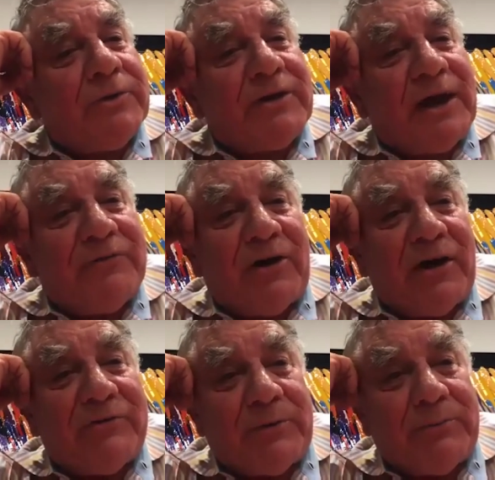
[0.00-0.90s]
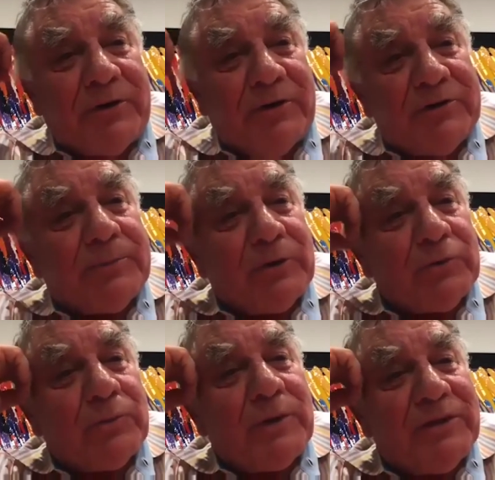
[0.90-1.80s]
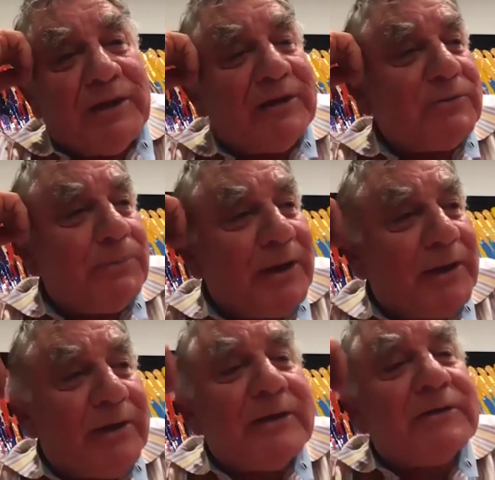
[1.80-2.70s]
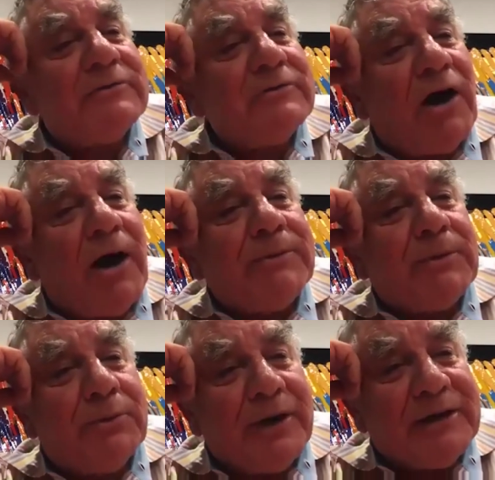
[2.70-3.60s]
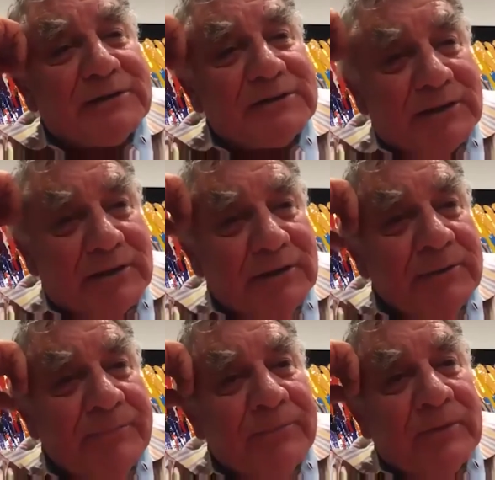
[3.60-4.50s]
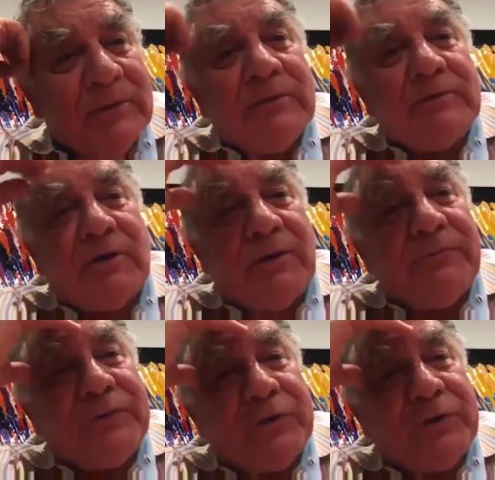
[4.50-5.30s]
with day 5 embryos because we think it's better. Time to pregnancy, time for